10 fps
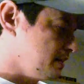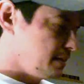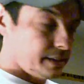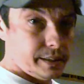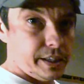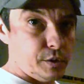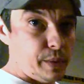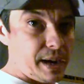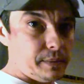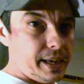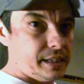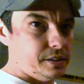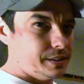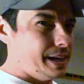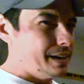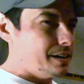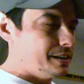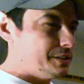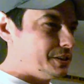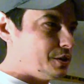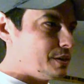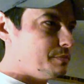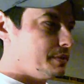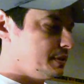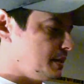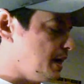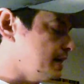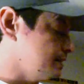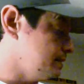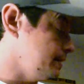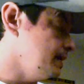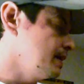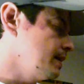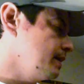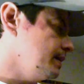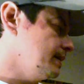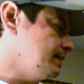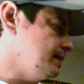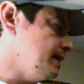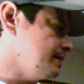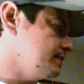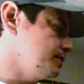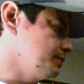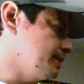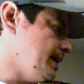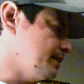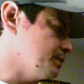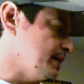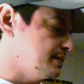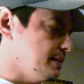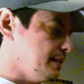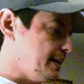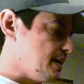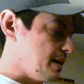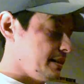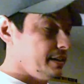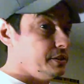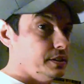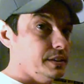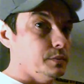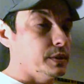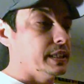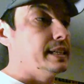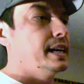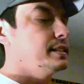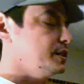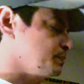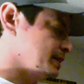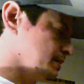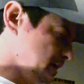It's in matte black, so it's kind of hard to show up to see unless you've got direct sunlight on it, and it shows up really nicely, but it's